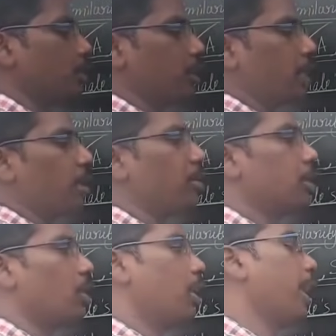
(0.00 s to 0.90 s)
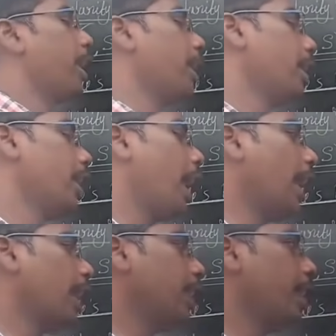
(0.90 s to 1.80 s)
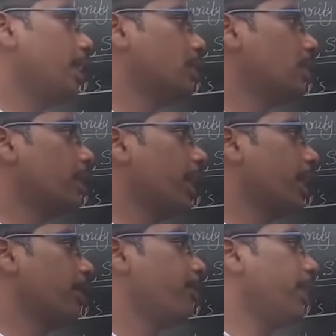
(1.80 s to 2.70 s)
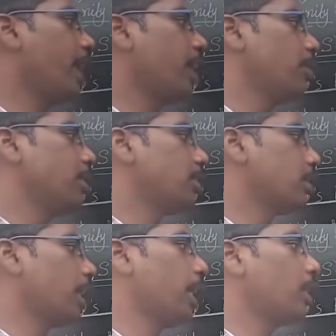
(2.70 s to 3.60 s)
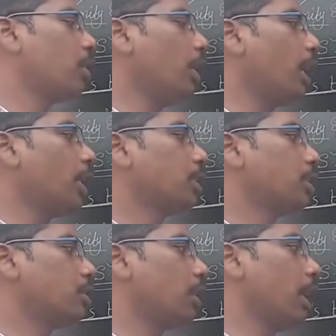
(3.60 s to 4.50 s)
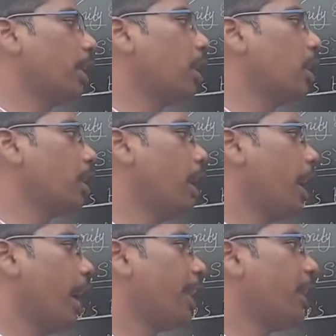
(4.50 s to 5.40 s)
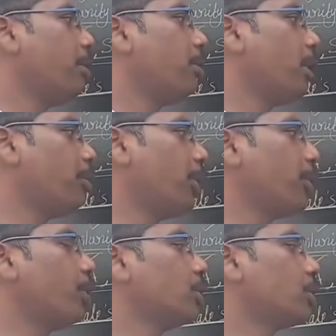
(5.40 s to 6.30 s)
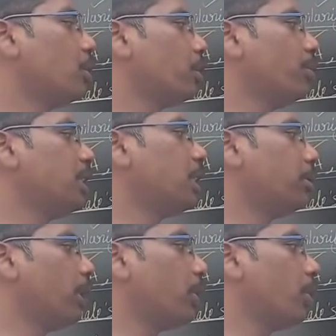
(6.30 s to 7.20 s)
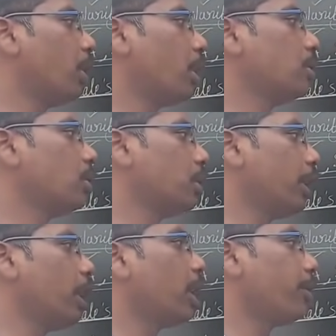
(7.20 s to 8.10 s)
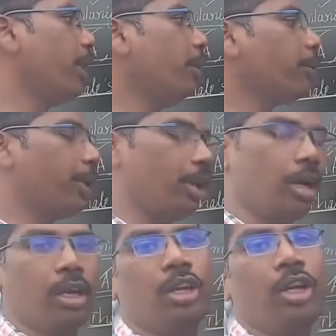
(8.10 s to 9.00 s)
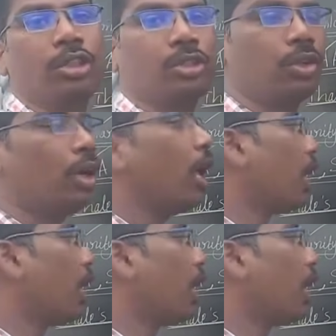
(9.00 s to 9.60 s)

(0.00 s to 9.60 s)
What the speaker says: So same this only again, angle A is equal to angle P, angle B is equal to angle Q, angle C is equal to angle R, and AB by PQ is equal to BC by QR is equal to AR by PR. So